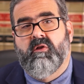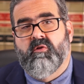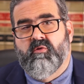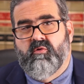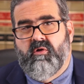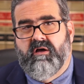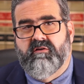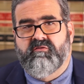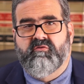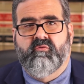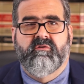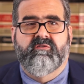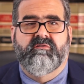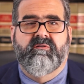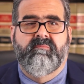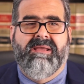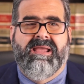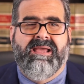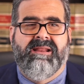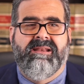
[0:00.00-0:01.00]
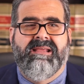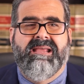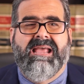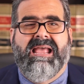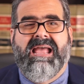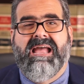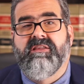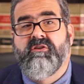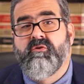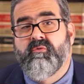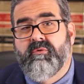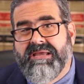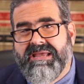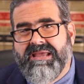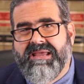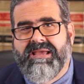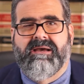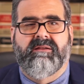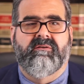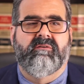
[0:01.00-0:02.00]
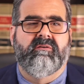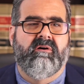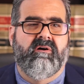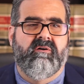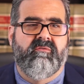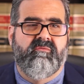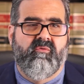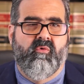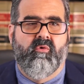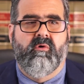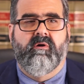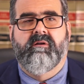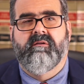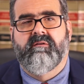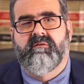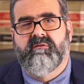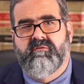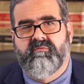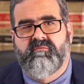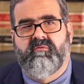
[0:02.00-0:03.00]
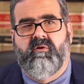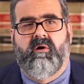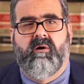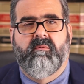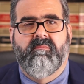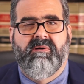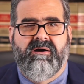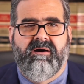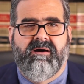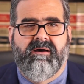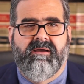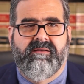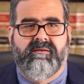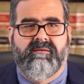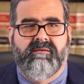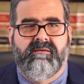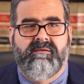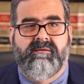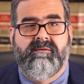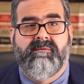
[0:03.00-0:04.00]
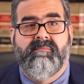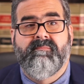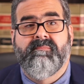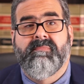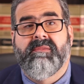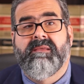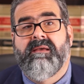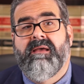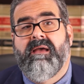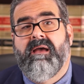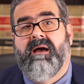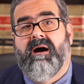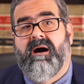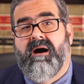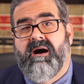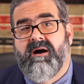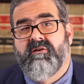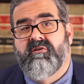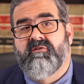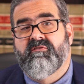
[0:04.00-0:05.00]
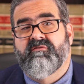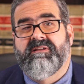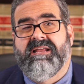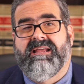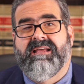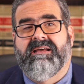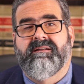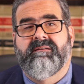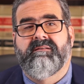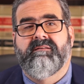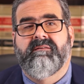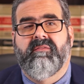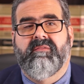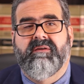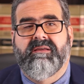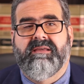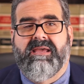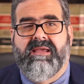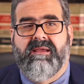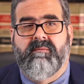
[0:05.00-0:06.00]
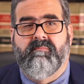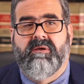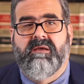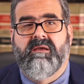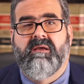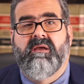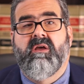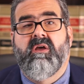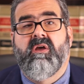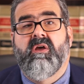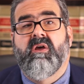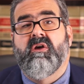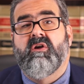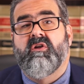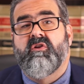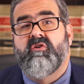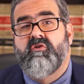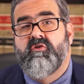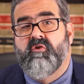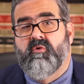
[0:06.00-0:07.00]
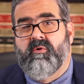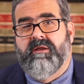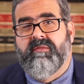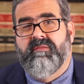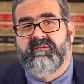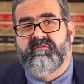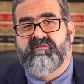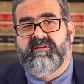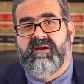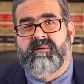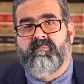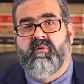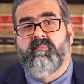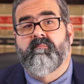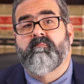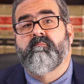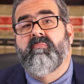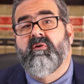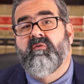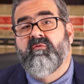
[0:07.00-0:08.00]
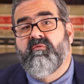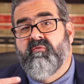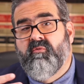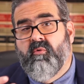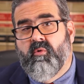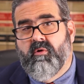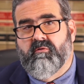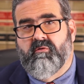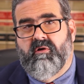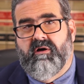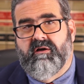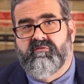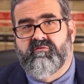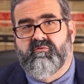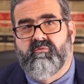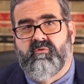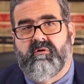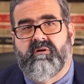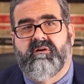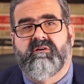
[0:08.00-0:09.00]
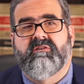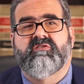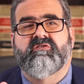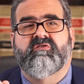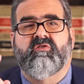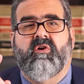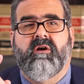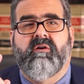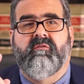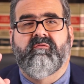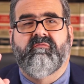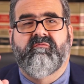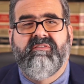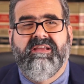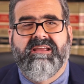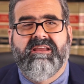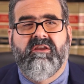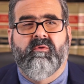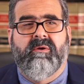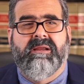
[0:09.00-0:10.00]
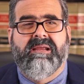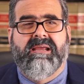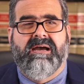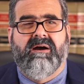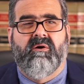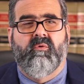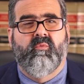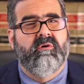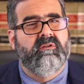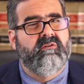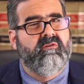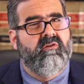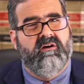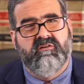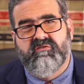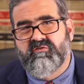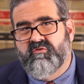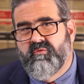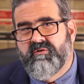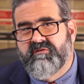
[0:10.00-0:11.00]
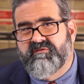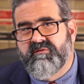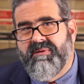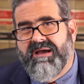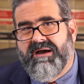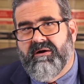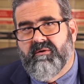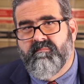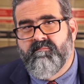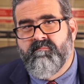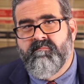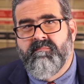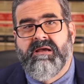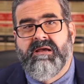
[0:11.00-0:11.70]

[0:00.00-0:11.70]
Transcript: Law school is demanding, and you can't afford to fall behind. Understand the game during the summer before law school, start figuring out what law school is about.